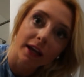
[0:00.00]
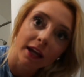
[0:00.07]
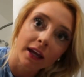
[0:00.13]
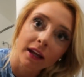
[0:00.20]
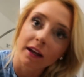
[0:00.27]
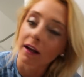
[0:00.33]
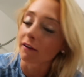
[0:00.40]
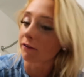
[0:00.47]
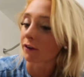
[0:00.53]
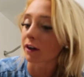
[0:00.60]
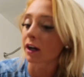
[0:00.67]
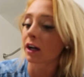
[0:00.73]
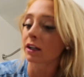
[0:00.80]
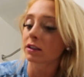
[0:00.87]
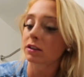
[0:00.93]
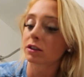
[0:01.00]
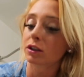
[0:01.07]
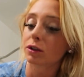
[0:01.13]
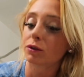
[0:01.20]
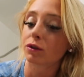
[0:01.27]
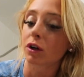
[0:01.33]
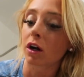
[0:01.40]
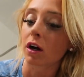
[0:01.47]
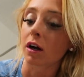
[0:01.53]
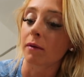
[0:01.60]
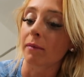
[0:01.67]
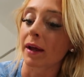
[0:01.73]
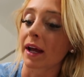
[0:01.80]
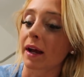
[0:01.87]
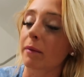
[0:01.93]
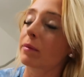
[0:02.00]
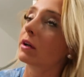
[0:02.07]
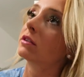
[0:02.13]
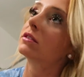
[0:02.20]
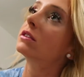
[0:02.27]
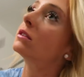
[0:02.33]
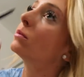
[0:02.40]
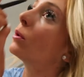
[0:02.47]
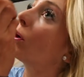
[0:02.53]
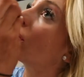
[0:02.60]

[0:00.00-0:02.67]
And I forgot to draw on my eyebrows this